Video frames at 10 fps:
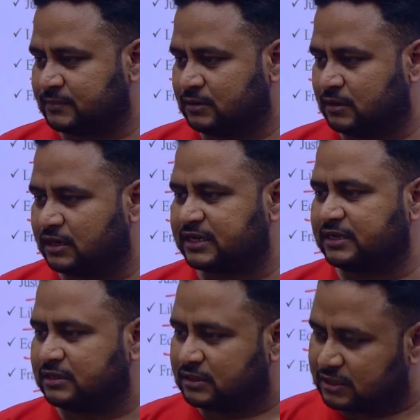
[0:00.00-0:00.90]
Okay.
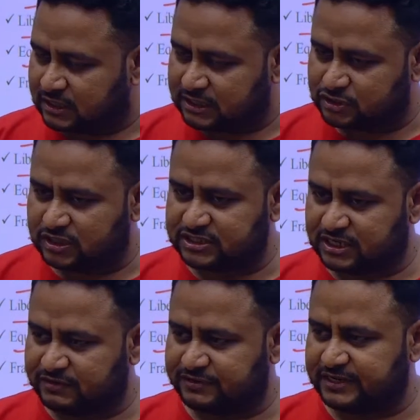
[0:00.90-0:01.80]
It is not
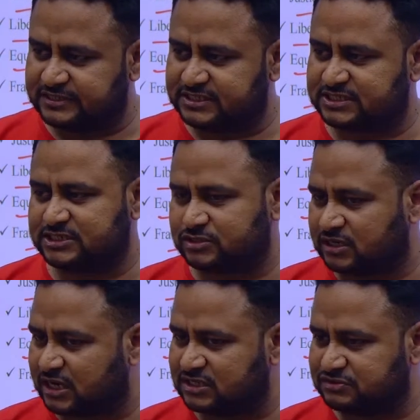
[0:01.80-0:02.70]
January 26, it is not
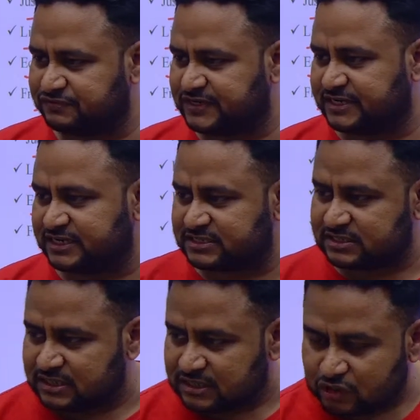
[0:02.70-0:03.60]
August 15, it is
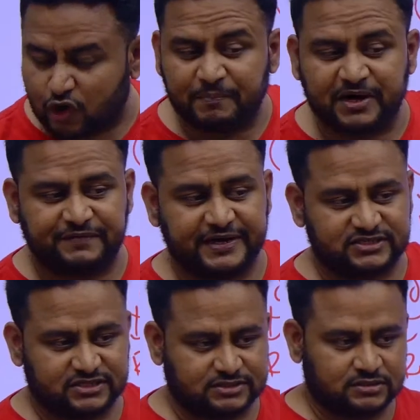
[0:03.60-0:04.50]
November
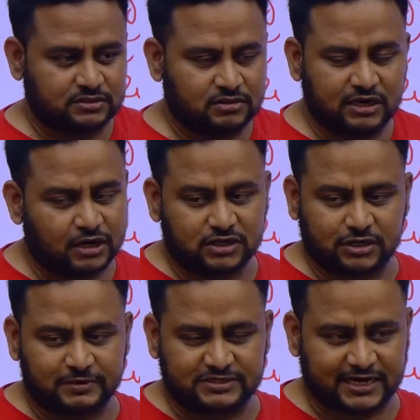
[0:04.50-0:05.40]
26, not October
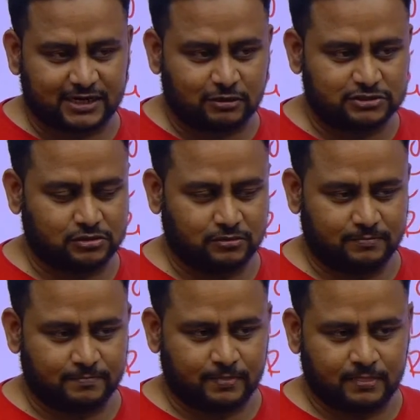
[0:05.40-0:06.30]
2nd also.
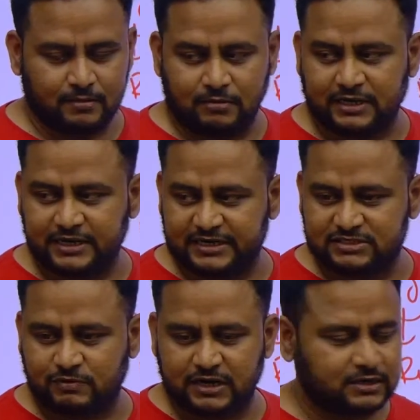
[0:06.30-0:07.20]
Okay. It is
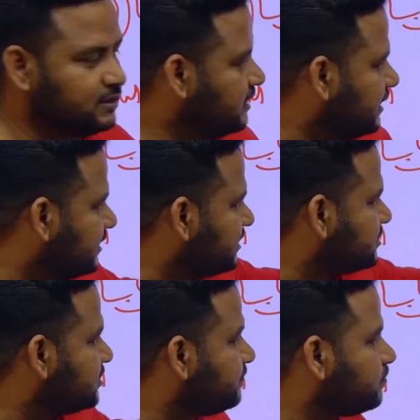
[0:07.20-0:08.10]
what? It is
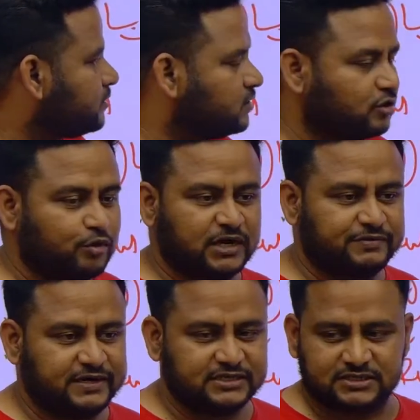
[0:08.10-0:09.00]
November
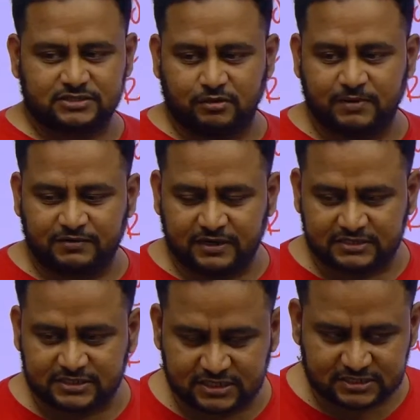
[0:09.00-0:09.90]
26. November
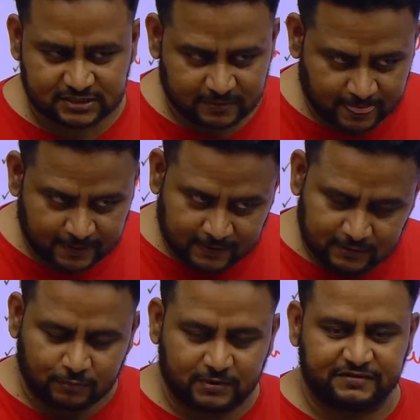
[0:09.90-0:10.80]
26
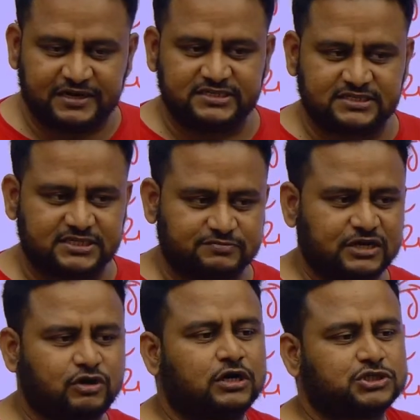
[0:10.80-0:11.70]
is what?
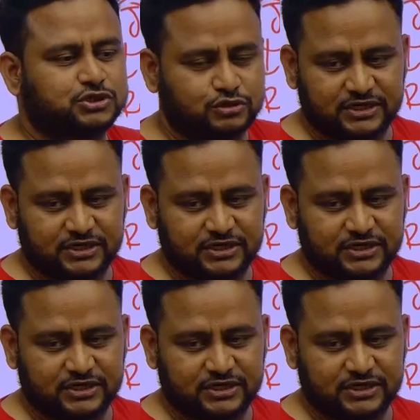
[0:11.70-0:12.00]
Constitution Day.